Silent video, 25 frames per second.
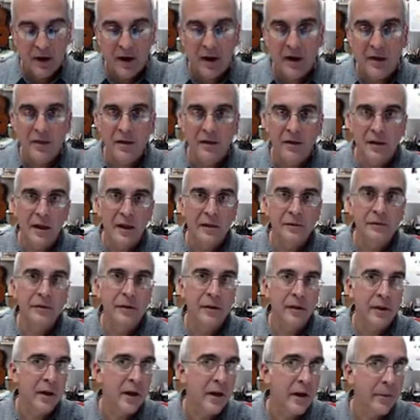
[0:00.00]
And then
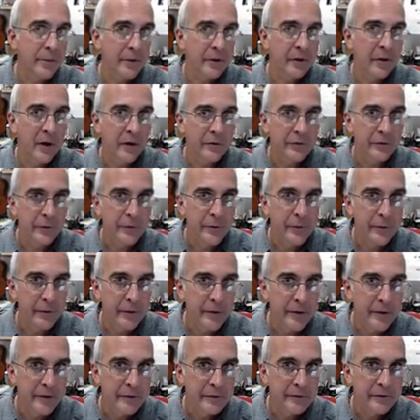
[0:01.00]
lastly, the hypoglossal
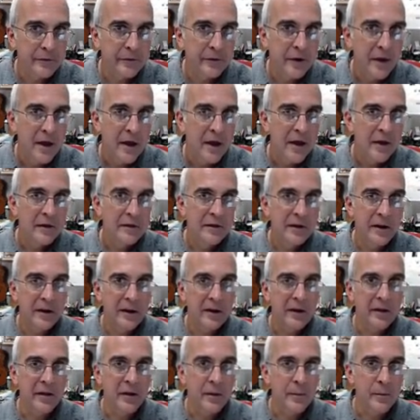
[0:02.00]
nucleus,
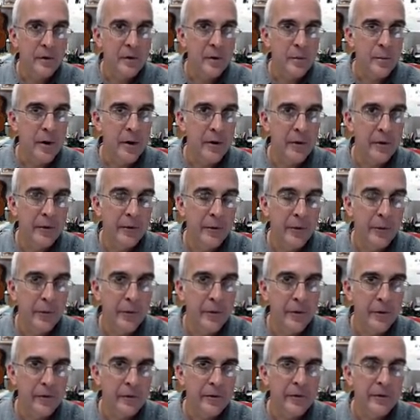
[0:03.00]
taking them in numerical
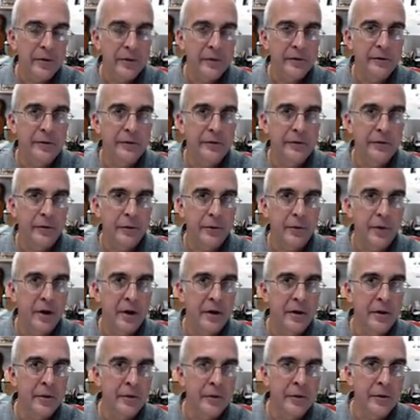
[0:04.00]
order. This is the
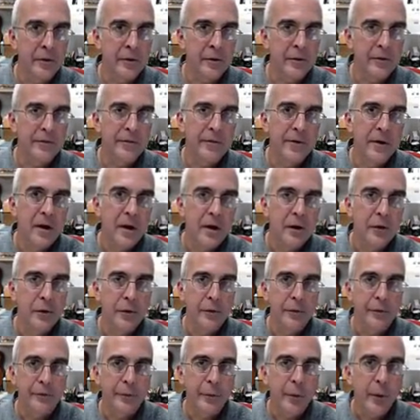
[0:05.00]
cranial nerve,
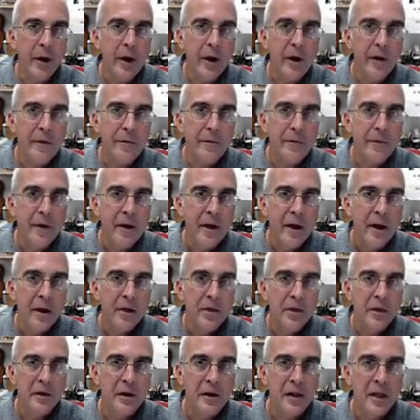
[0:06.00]
nerve 12,
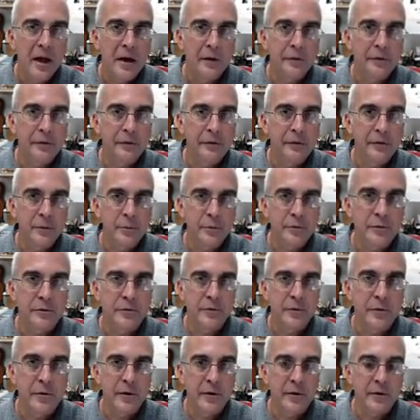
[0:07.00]
that allows us to
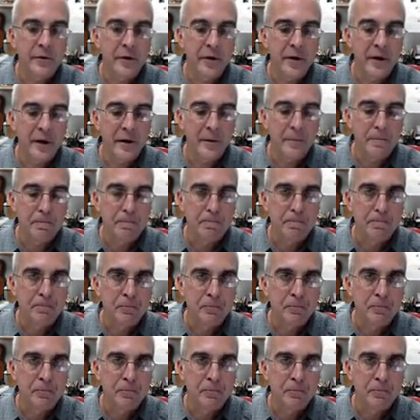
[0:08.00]
protrude our tongue.